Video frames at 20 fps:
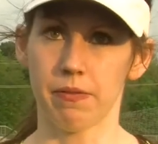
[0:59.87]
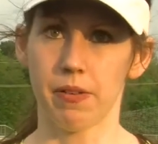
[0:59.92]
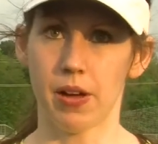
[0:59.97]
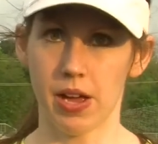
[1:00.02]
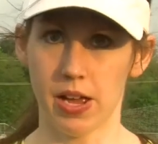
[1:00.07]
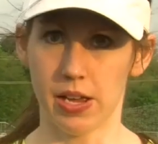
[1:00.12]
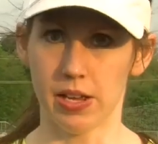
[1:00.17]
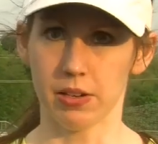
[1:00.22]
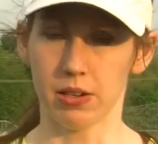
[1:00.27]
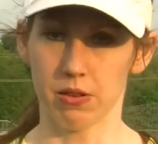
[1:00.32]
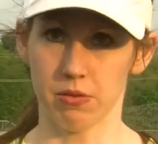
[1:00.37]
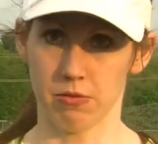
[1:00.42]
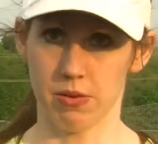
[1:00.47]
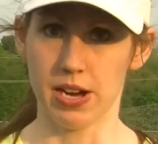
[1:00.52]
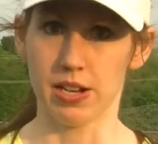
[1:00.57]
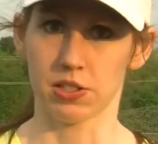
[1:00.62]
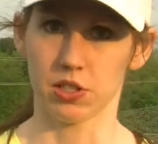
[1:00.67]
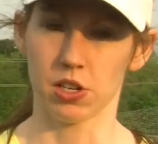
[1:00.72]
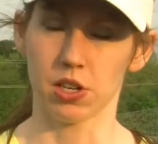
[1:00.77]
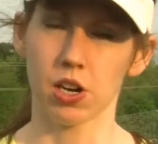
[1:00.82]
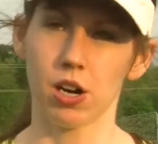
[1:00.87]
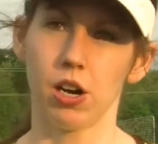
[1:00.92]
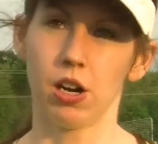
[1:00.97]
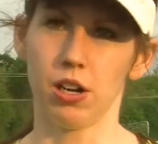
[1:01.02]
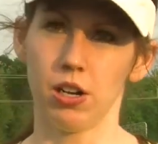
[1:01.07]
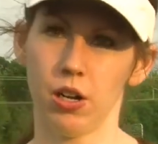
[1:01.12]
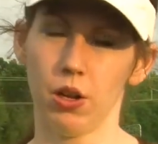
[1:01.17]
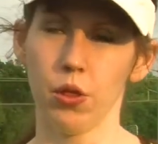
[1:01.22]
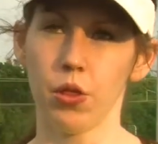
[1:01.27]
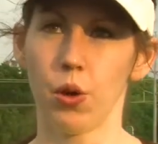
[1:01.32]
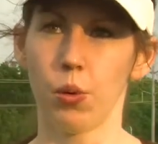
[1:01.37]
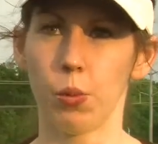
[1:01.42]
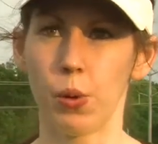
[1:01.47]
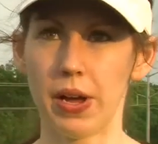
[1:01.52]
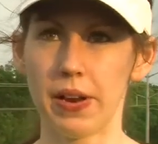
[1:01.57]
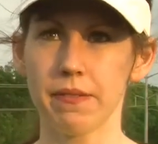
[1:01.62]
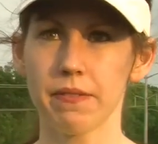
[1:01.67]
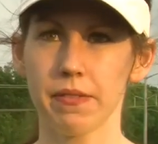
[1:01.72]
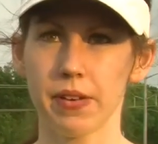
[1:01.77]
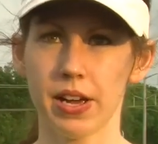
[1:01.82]
fundraiser called the
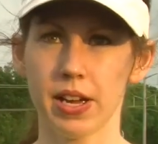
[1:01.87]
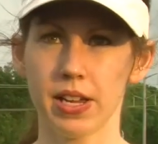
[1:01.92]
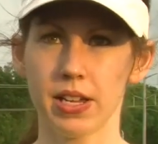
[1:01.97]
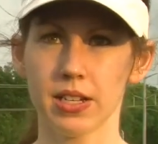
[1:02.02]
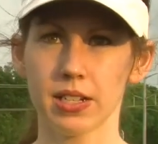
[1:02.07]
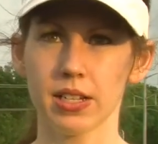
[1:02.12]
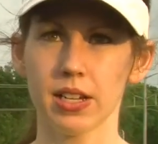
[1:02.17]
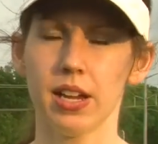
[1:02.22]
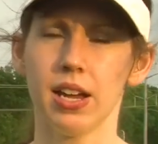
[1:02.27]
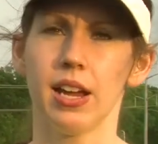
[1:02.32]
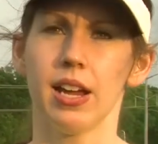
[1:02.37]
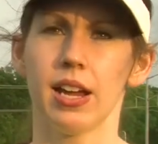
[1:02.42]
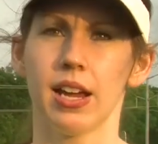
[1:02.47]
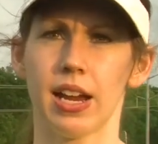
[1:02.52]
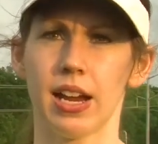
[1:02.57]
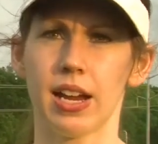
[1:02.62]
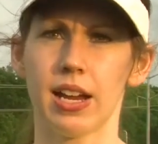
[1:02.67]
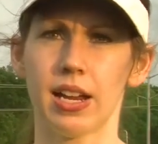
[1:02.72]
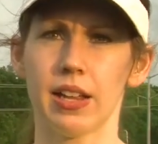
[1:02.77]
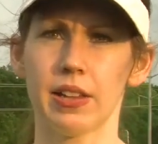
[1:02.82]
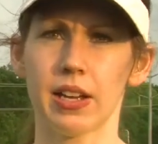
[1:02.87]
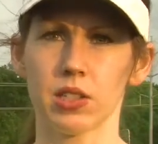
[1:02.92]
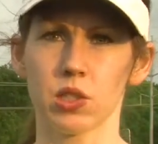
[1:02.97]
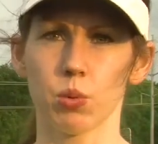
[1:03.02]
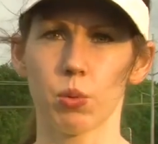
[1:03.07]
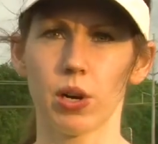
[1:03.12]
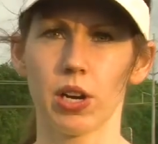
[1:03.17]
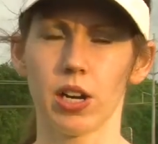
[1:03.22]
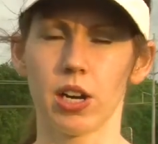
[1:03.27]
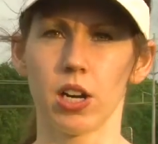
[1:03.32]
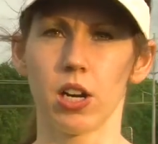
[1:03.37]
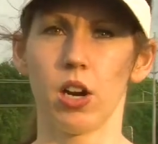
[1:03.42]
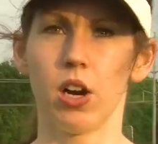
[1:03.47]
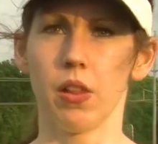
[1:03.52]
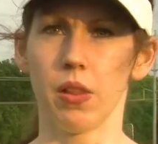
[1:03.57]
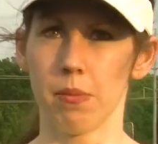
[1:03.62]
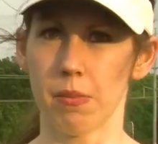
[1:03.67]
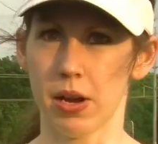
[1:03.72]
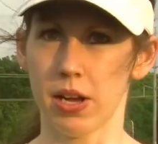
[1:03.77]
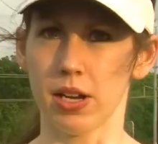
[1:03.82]
One Fund, and that's where all
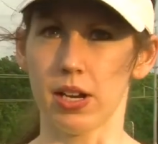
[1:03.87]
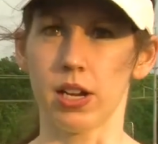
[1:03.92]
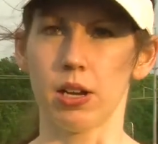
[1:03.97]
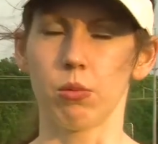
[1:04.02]
the money